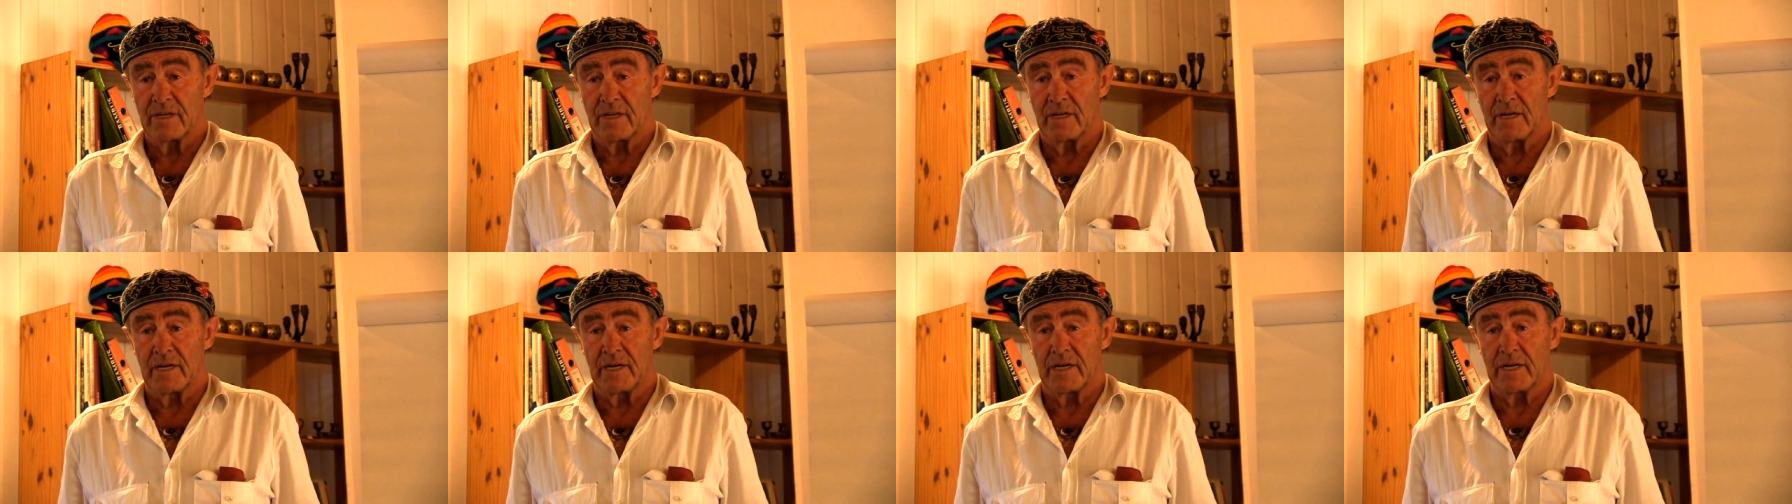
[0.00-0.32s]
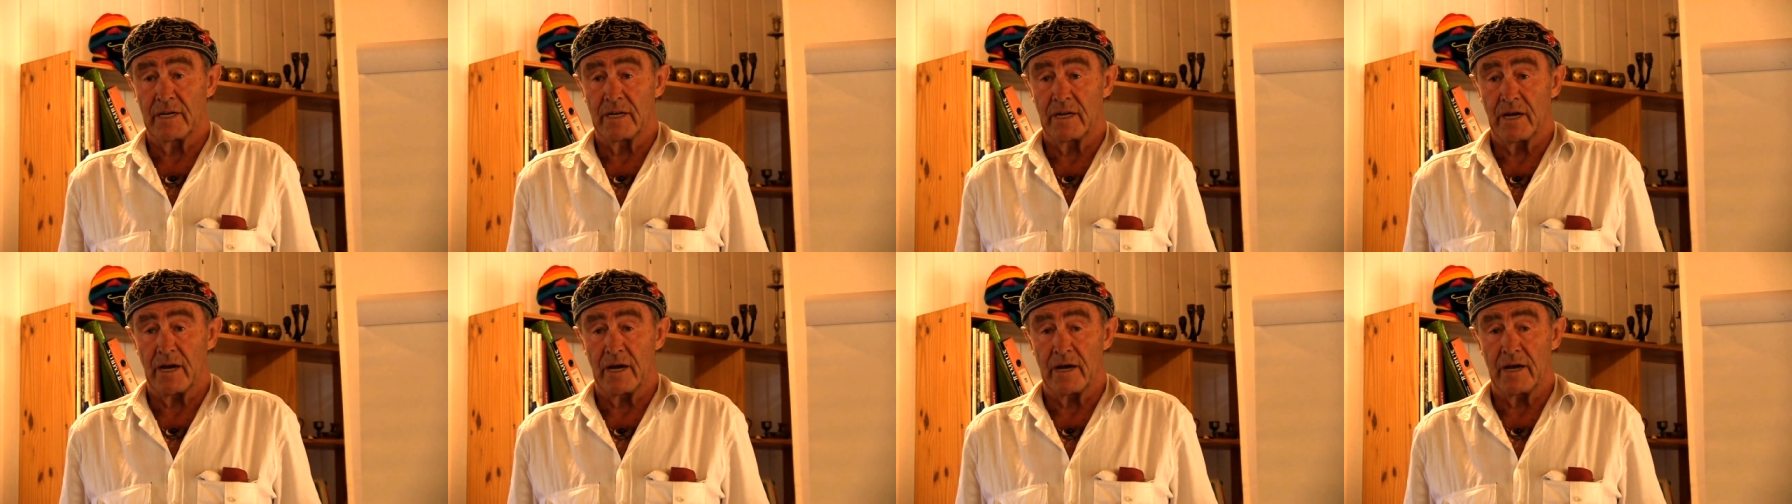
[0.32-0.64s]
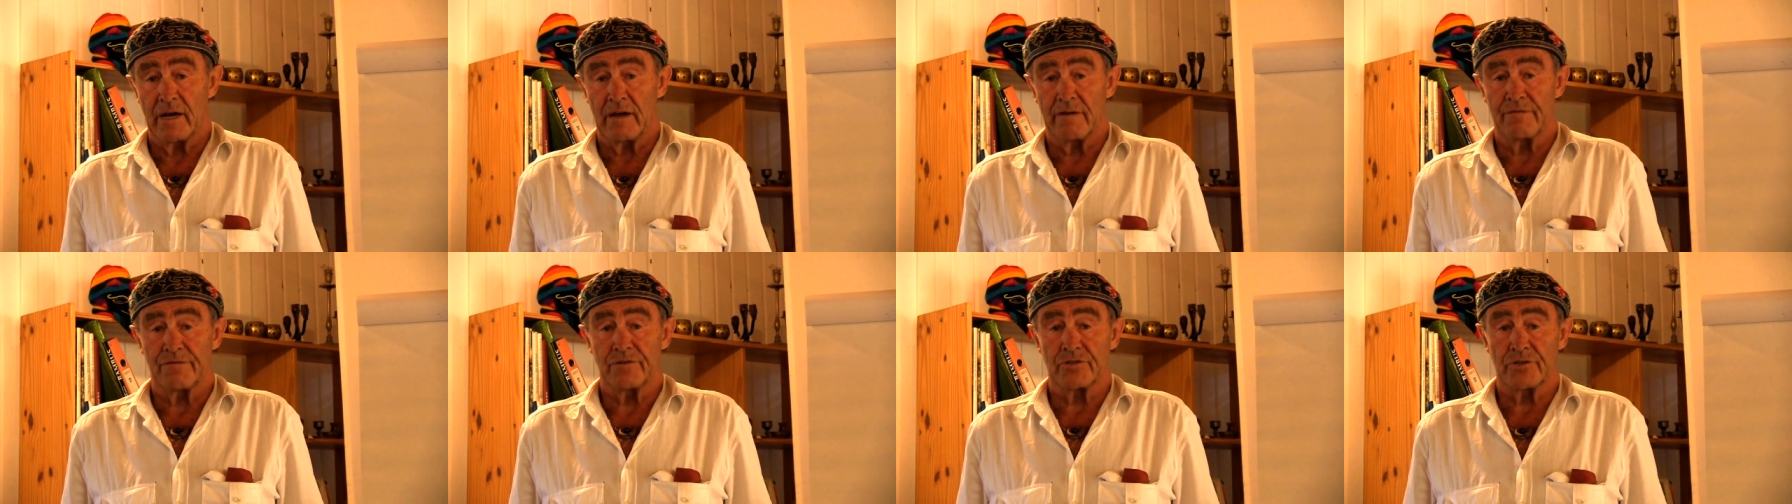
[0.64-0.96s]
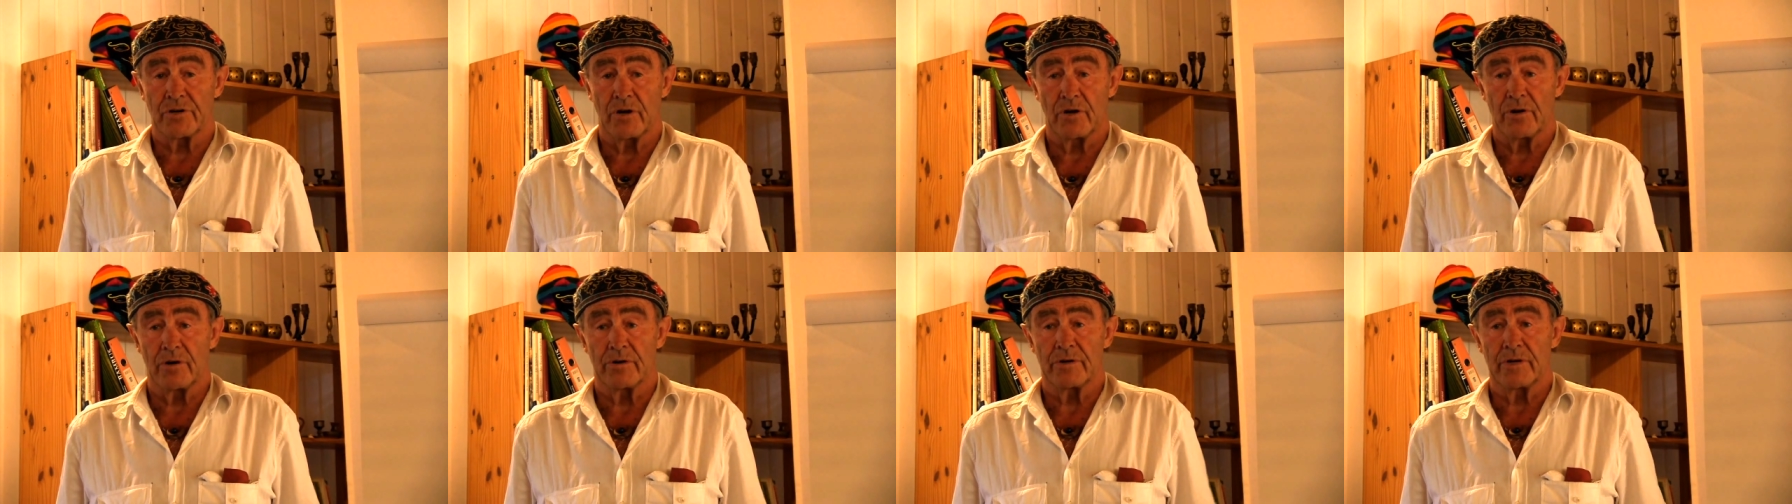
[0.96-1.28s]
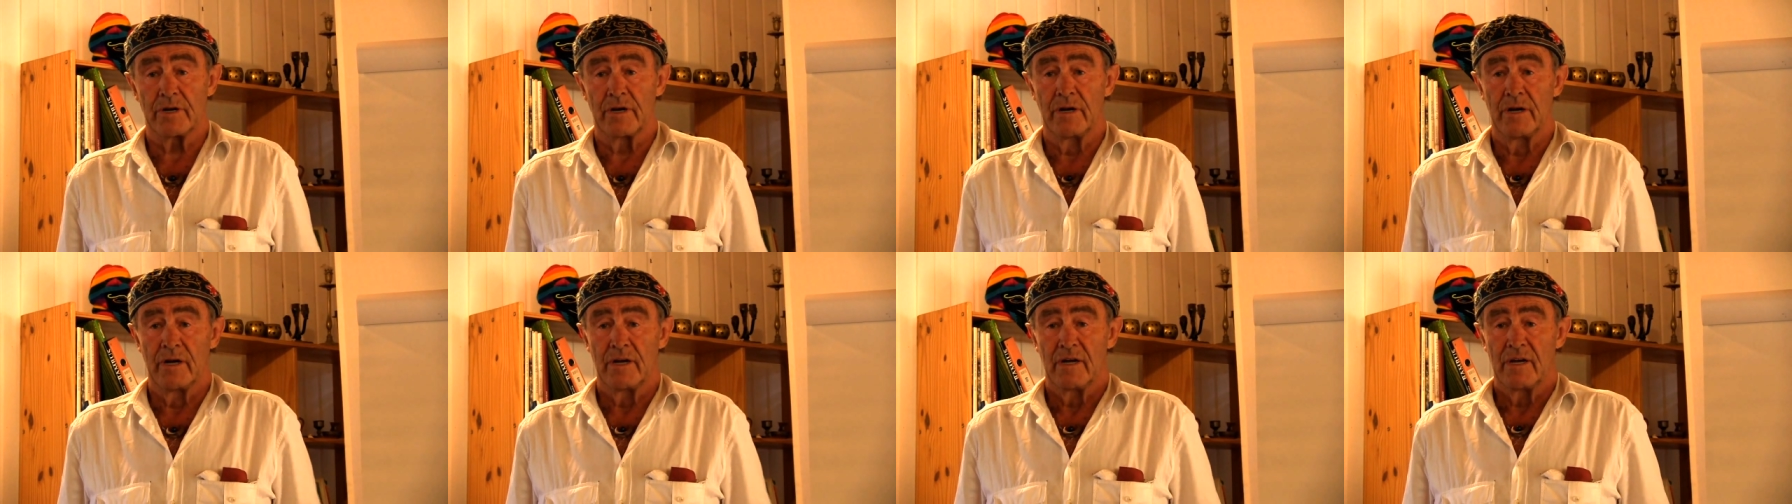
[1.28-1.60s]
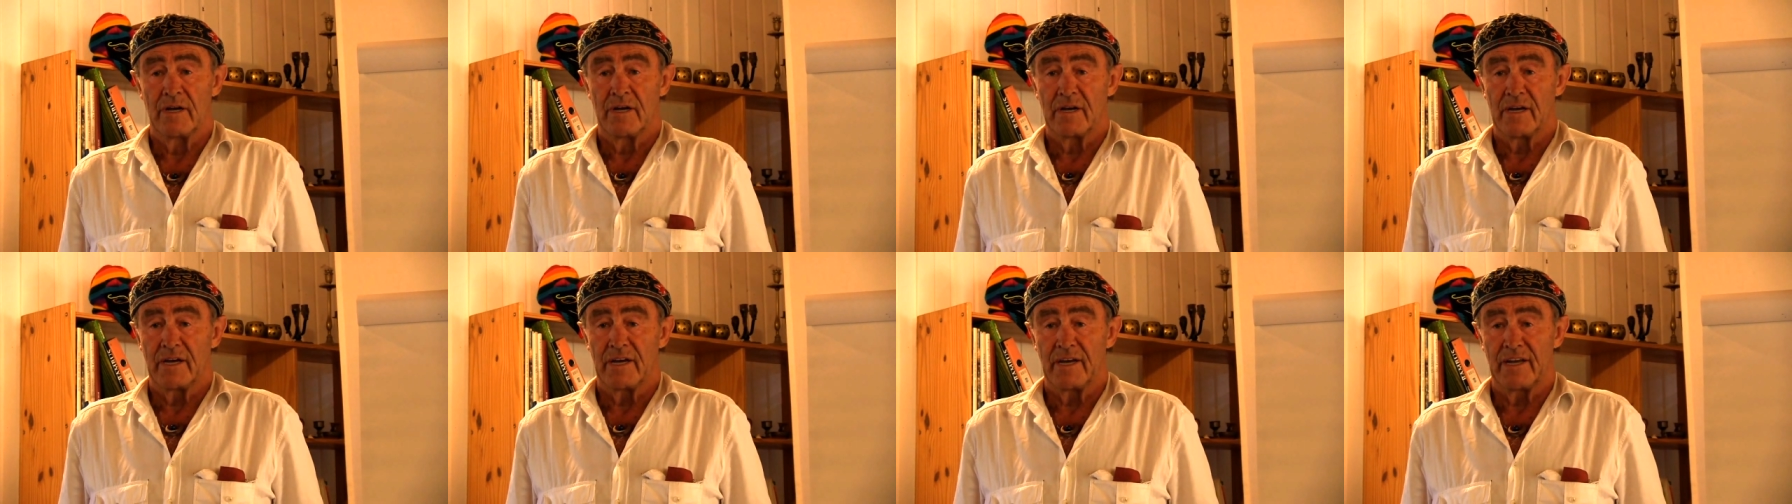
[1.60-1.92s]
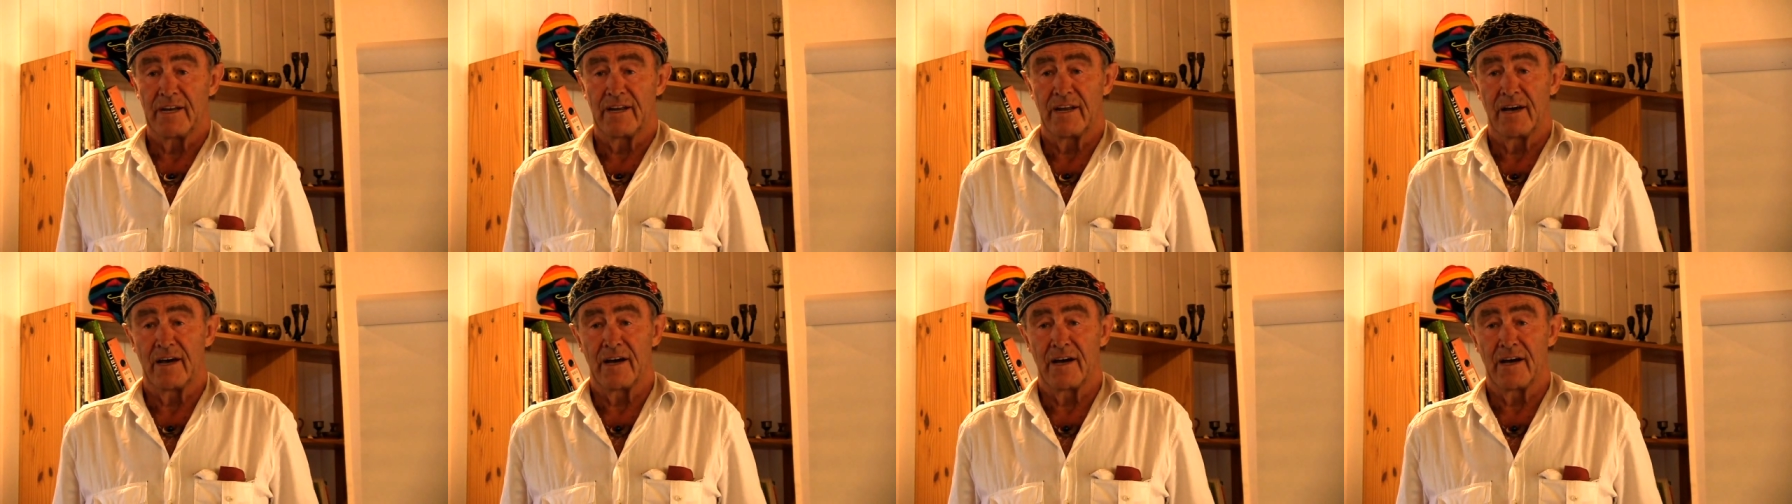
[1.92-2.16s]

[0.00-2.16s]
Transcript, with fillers: and I have shown in